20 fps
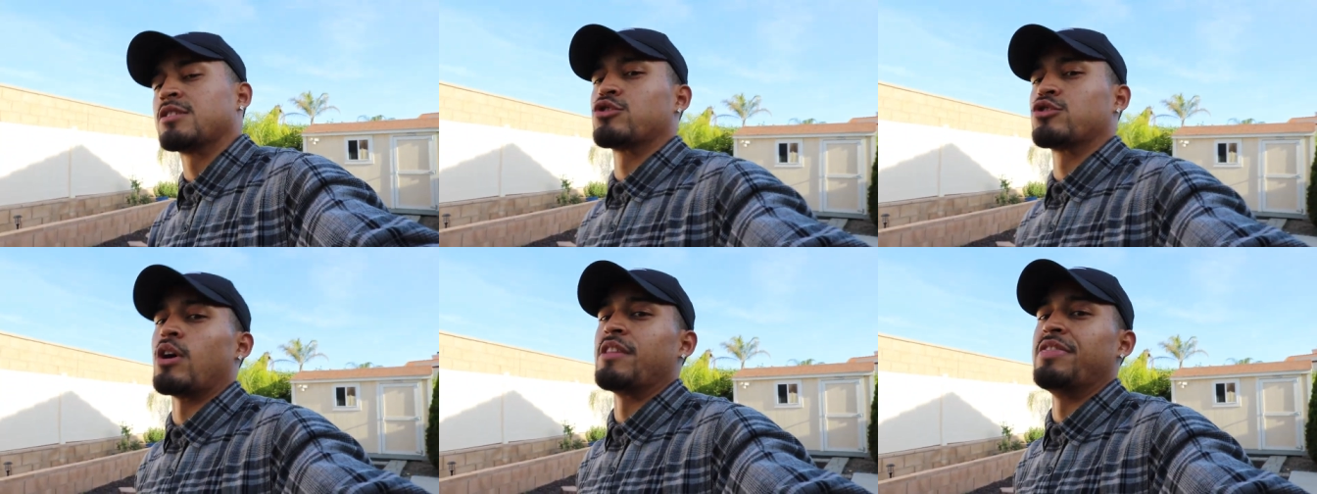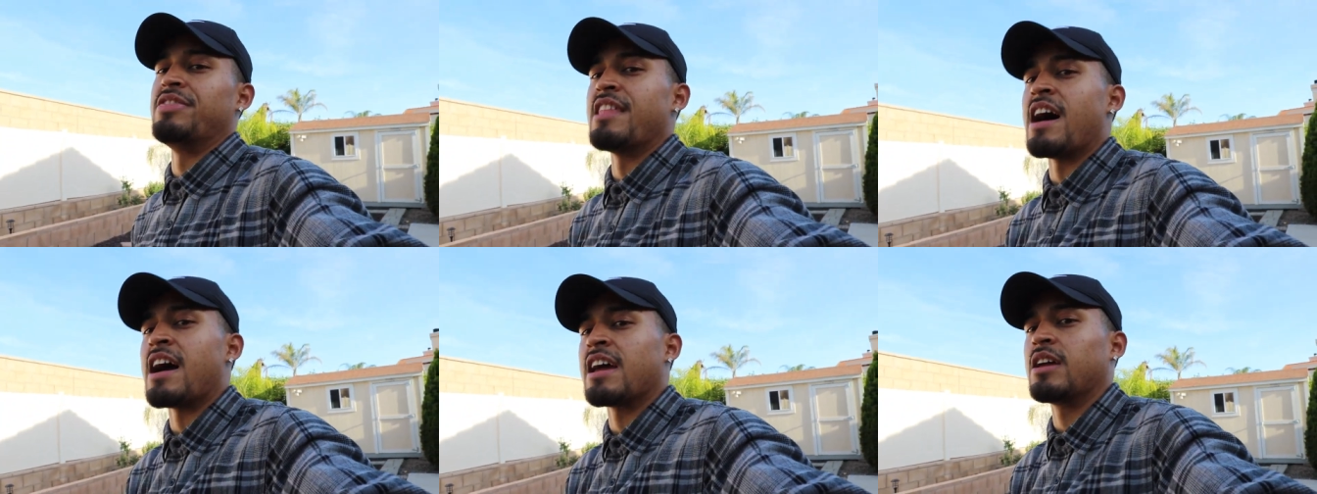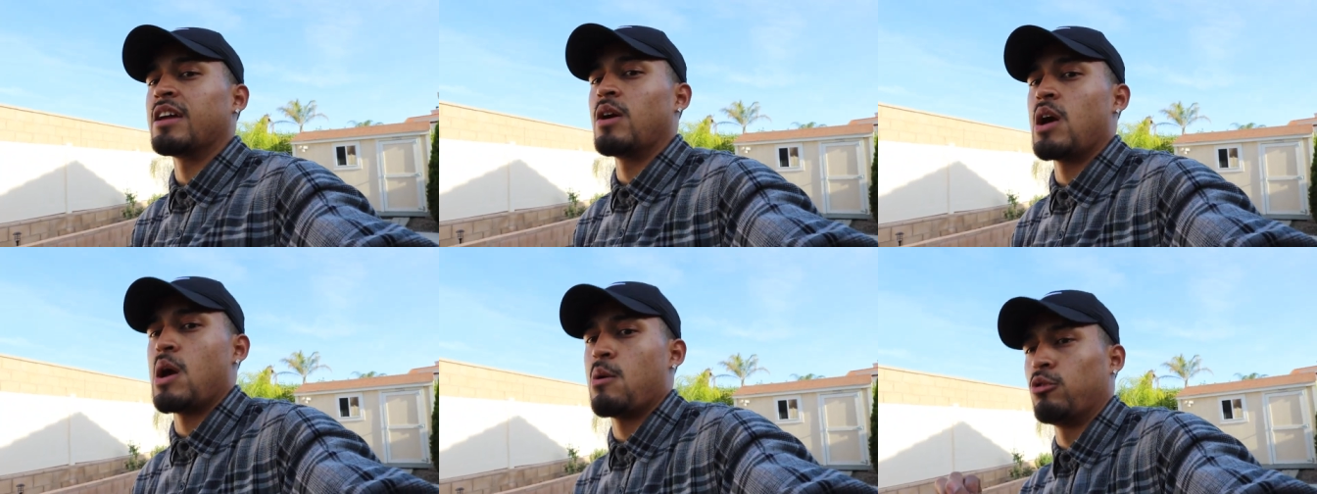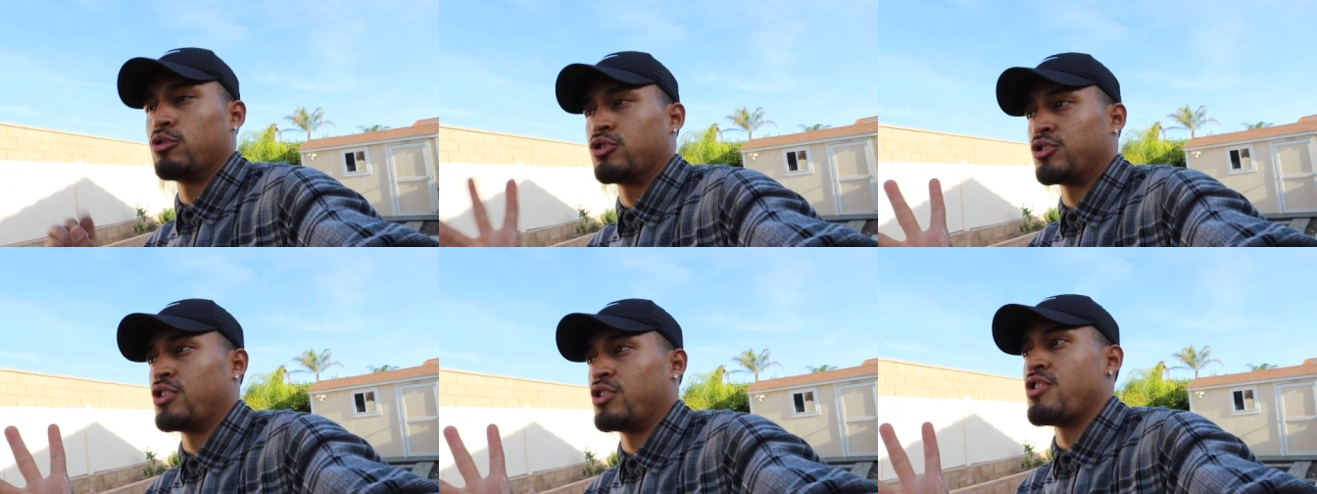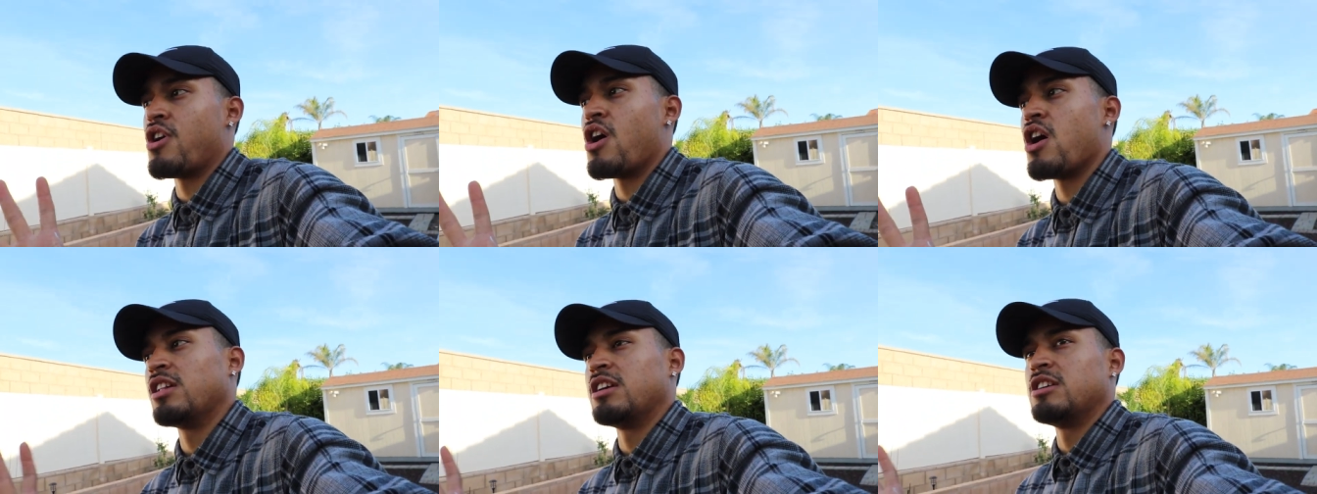So at night it will turn
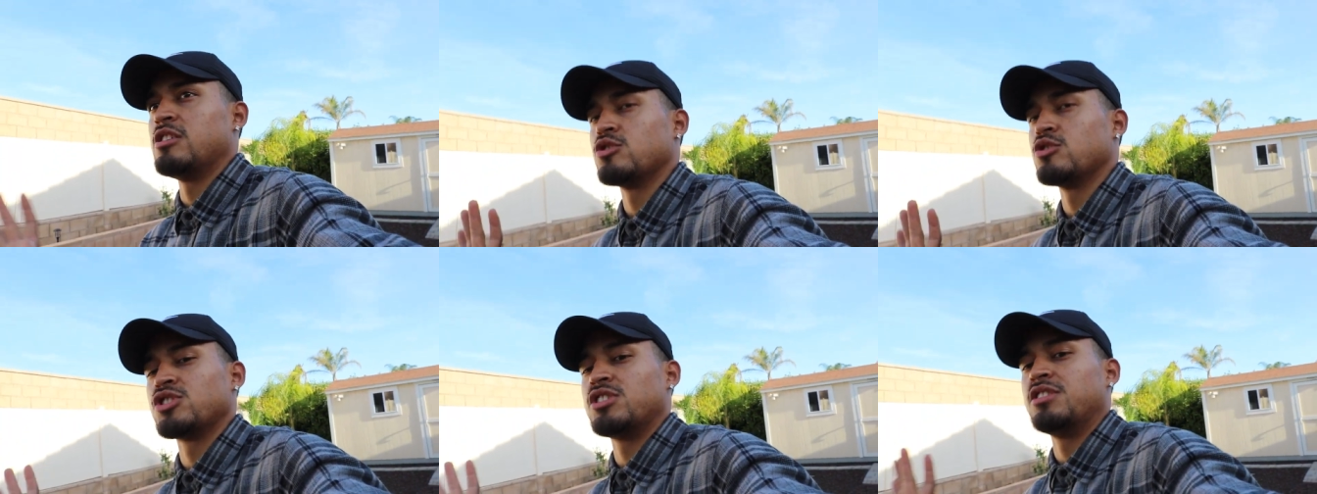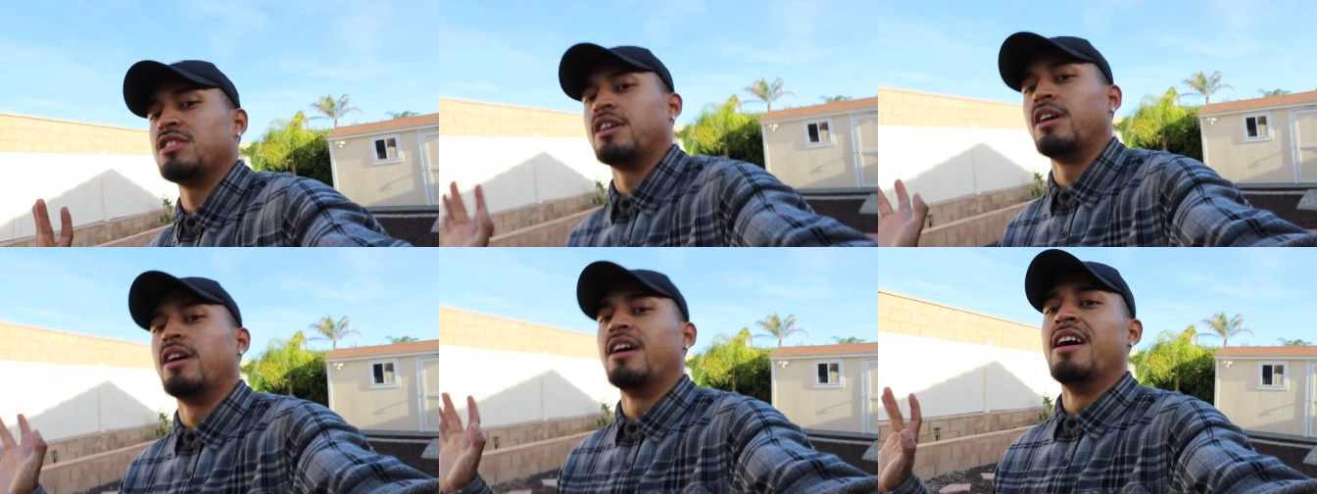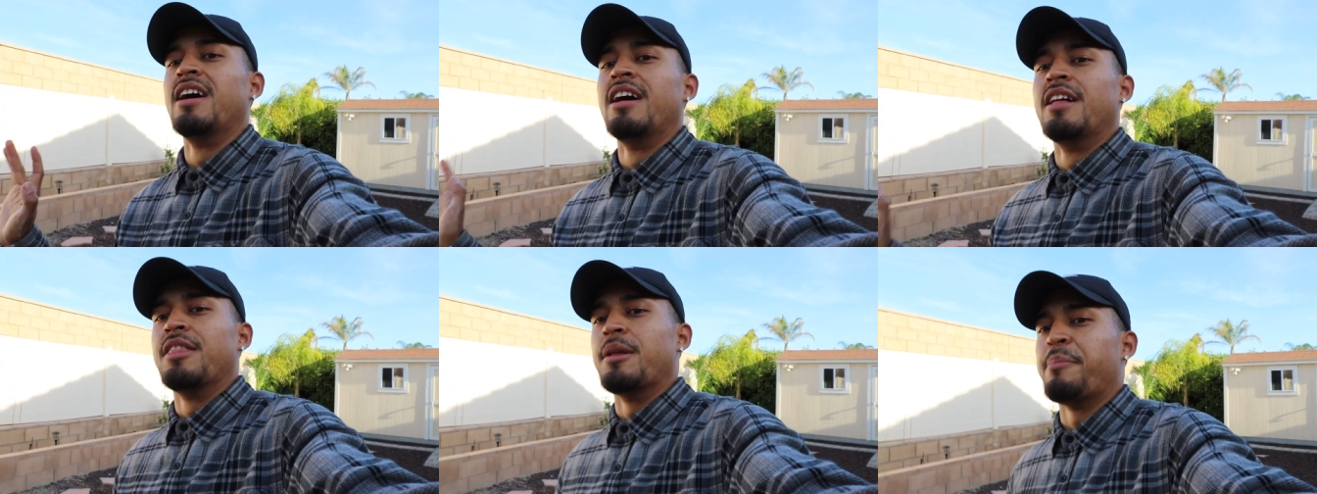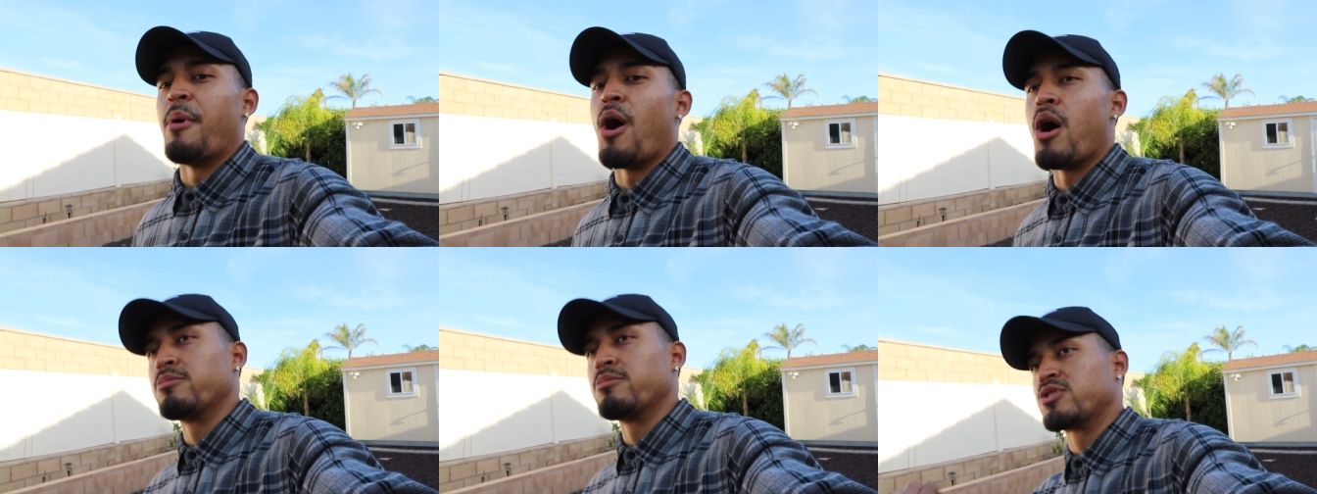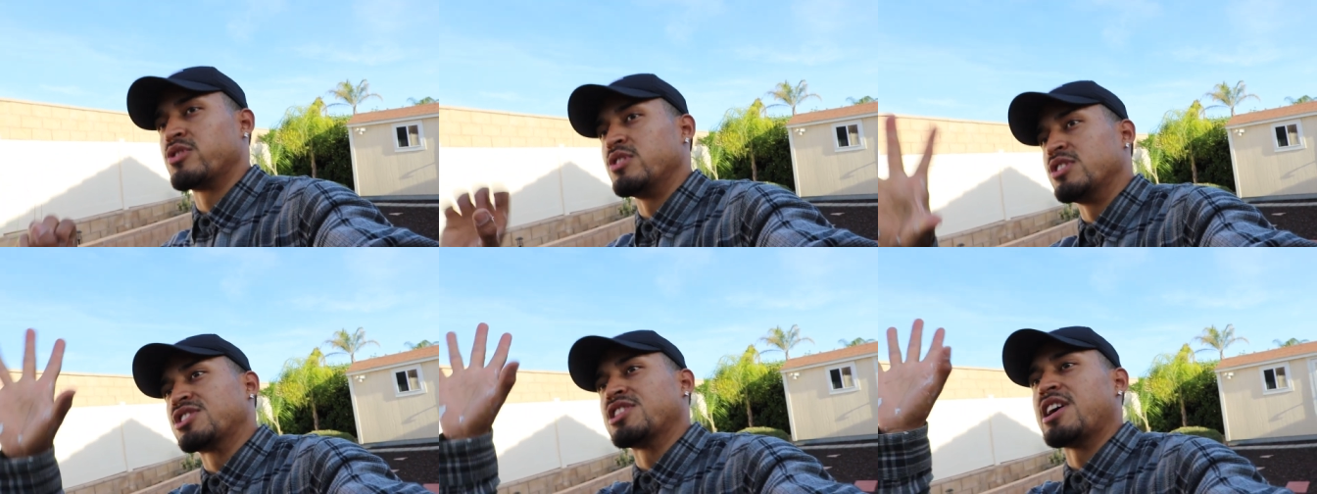on and you see the the palm
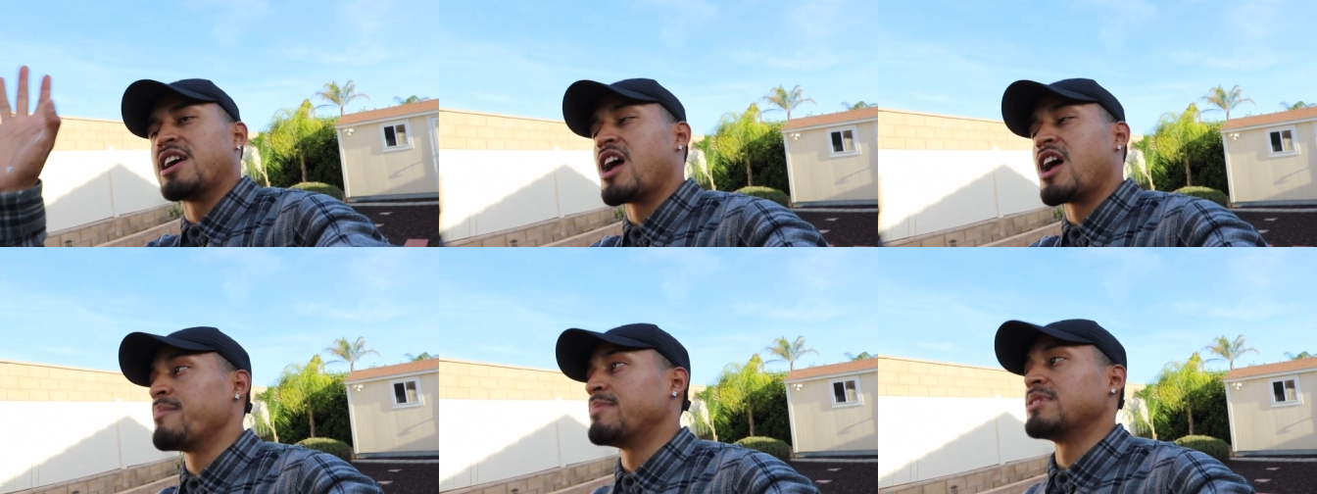trees light up.